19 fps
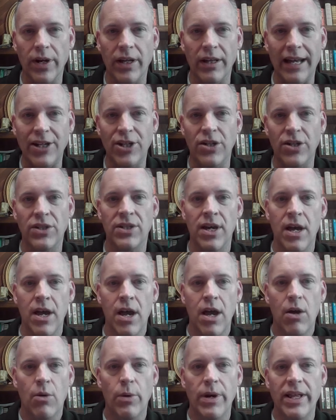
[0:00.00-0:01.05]
collections,
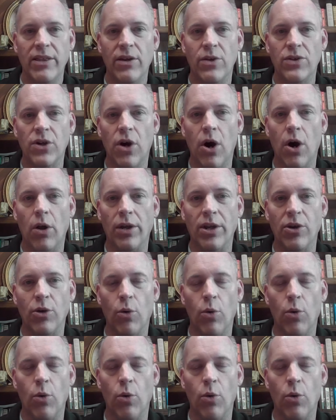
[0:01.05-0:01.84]
reading those all in